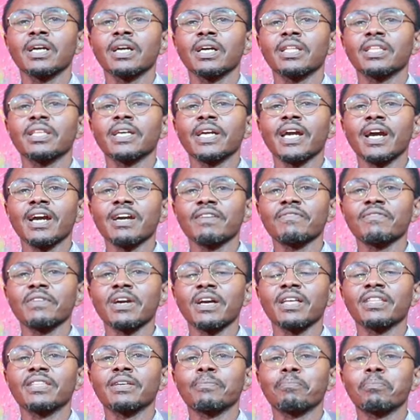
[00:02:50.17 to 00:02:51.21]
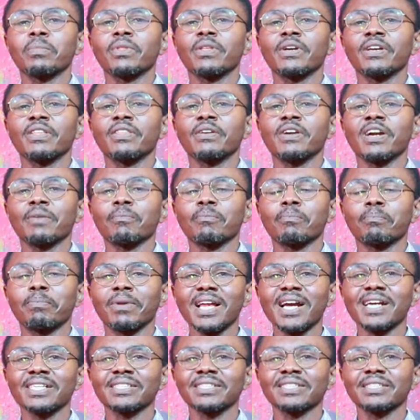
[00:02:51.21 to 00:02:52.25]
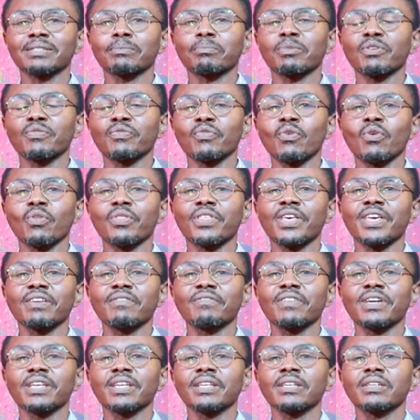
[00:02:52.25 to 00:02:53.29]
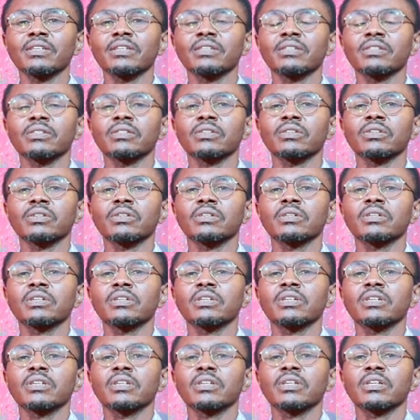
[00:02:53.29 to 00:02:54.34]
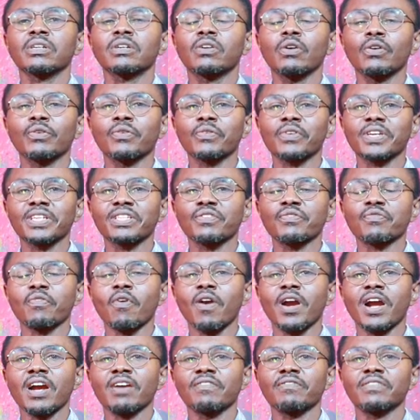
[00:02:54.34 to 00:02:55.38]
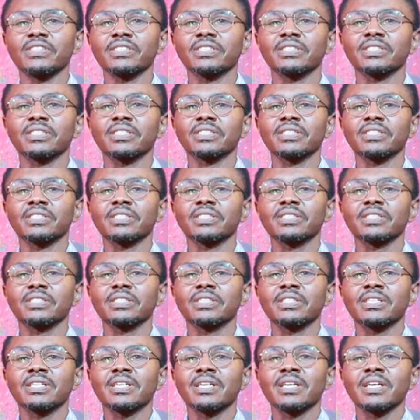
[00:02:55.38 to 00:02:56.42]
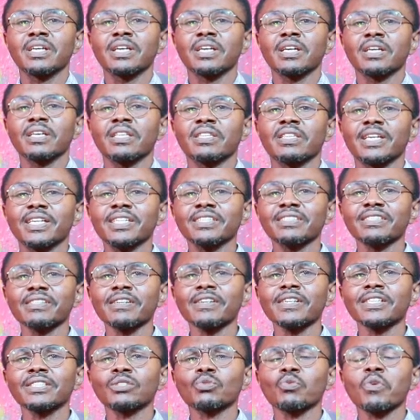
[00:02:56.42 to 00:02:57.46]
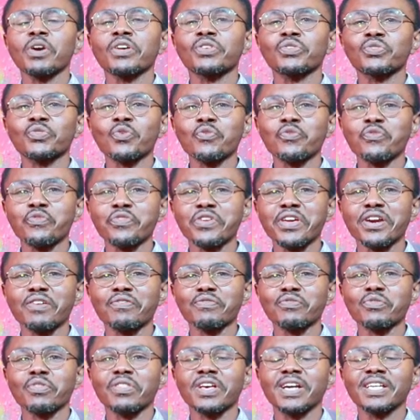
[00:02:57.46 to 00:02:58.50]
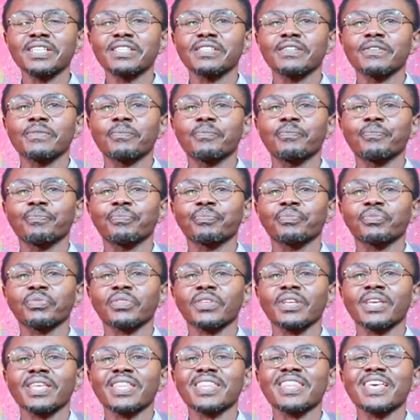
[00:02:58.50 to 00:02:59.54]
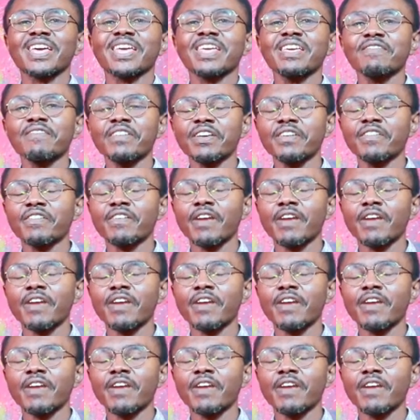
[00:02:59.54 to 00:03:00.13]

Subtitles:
the plants before they even got ready for harvest. The Israelites were so fearful that they even